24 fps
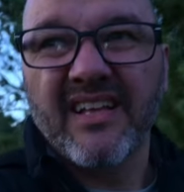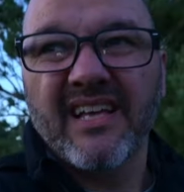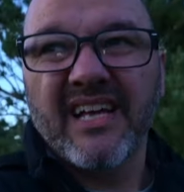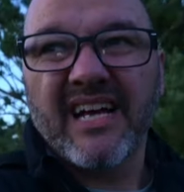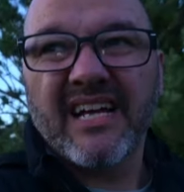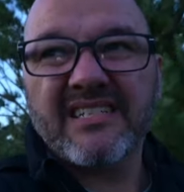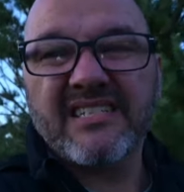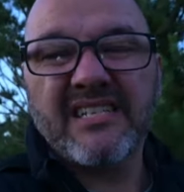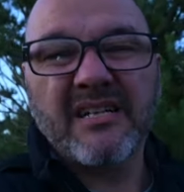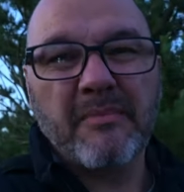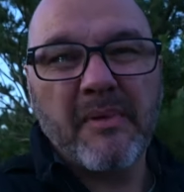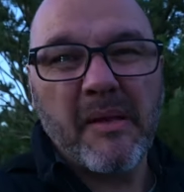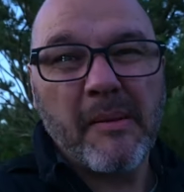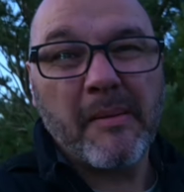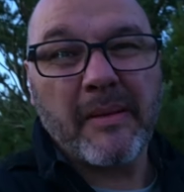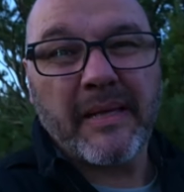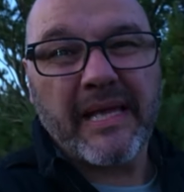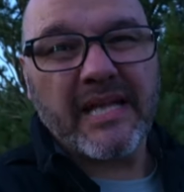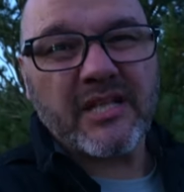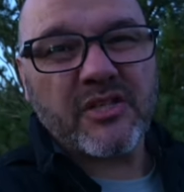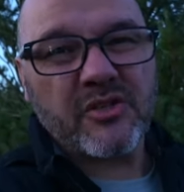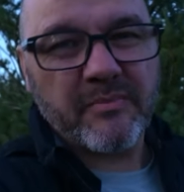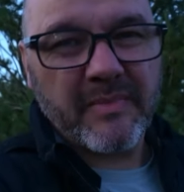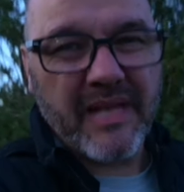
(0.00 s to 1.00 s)
I'd still be able to
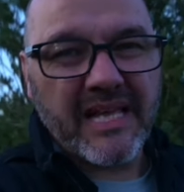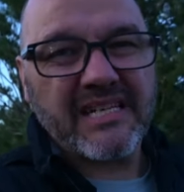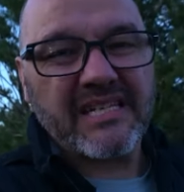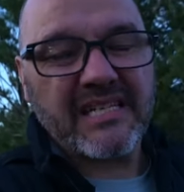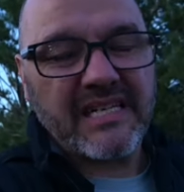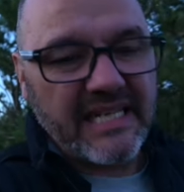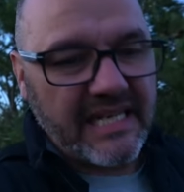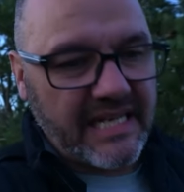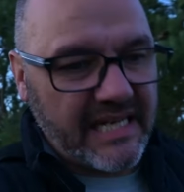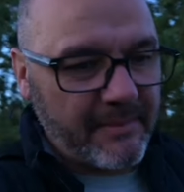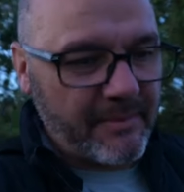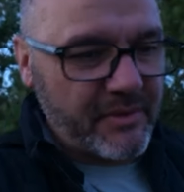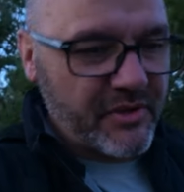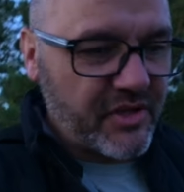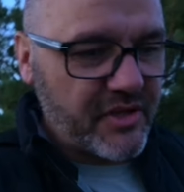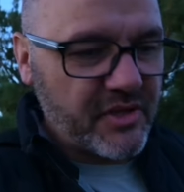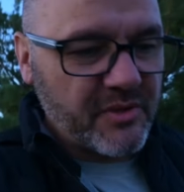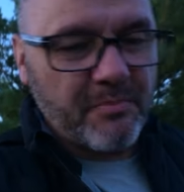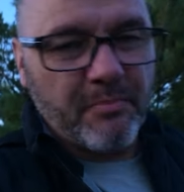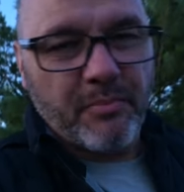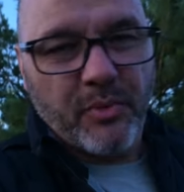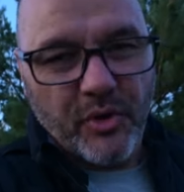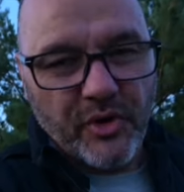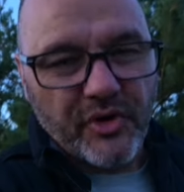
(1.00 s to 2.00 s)
get some nice clean images,
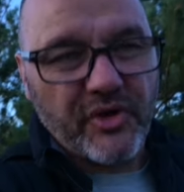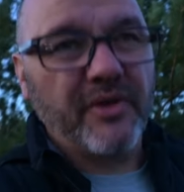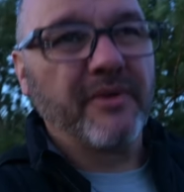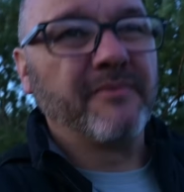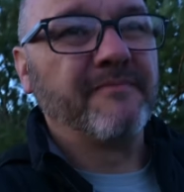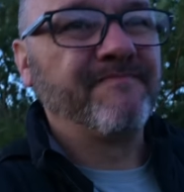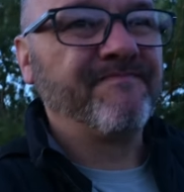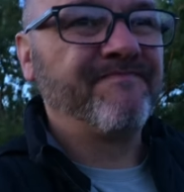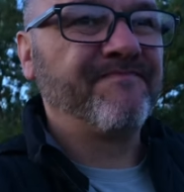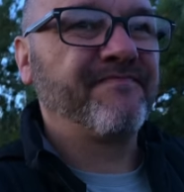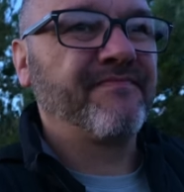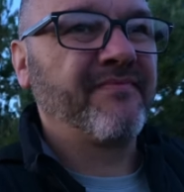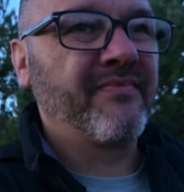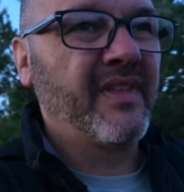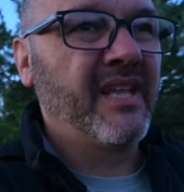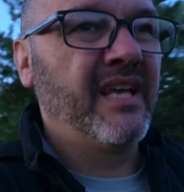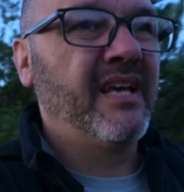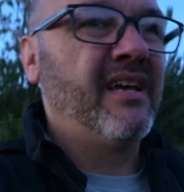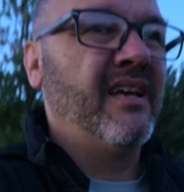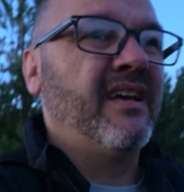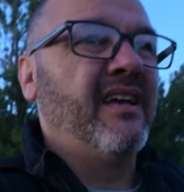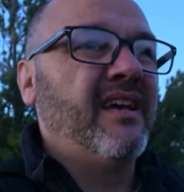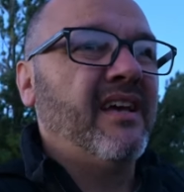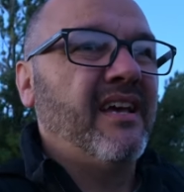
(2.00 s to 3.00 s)
but
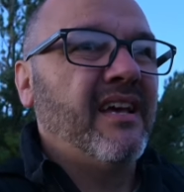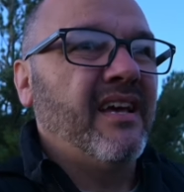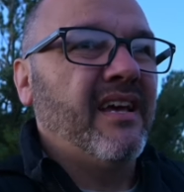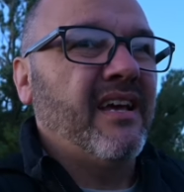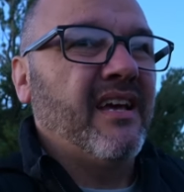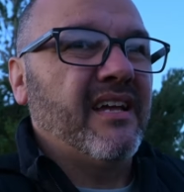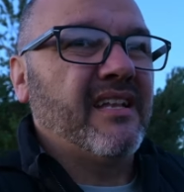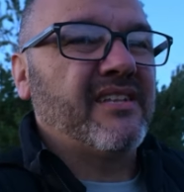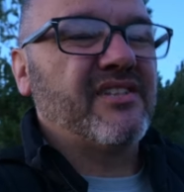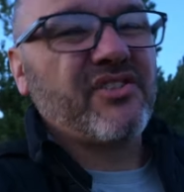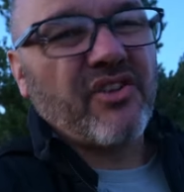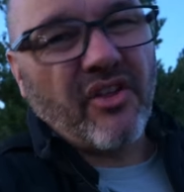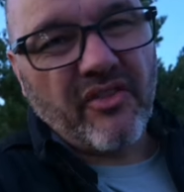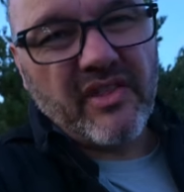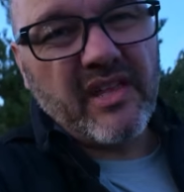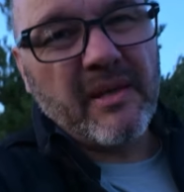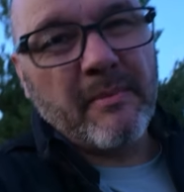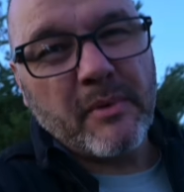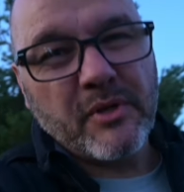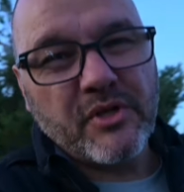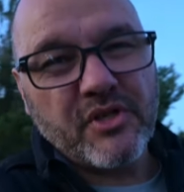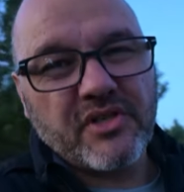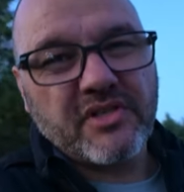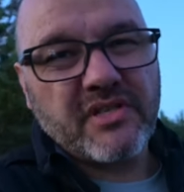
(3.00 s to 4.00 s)
it's not the
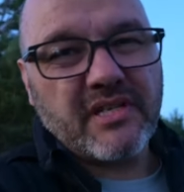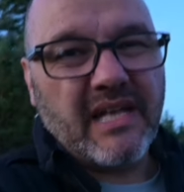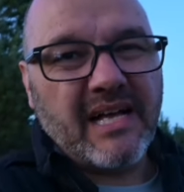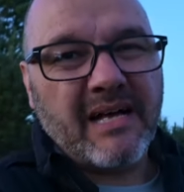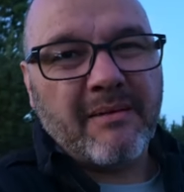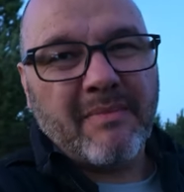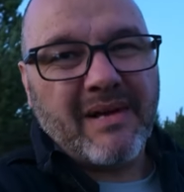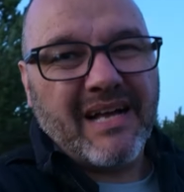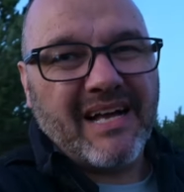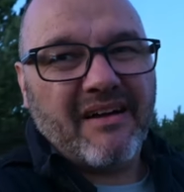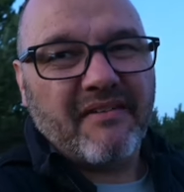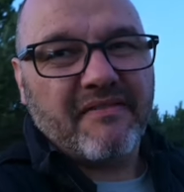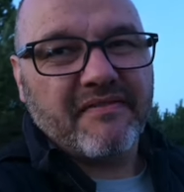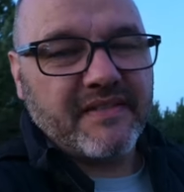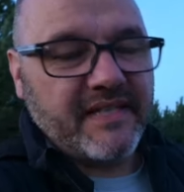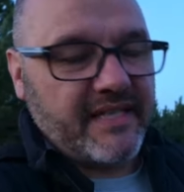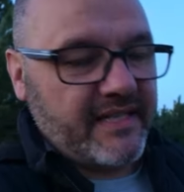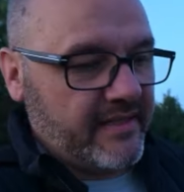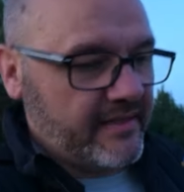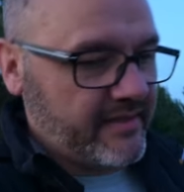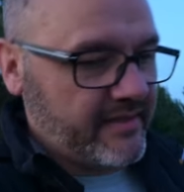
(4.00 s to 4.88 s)
images I'm after.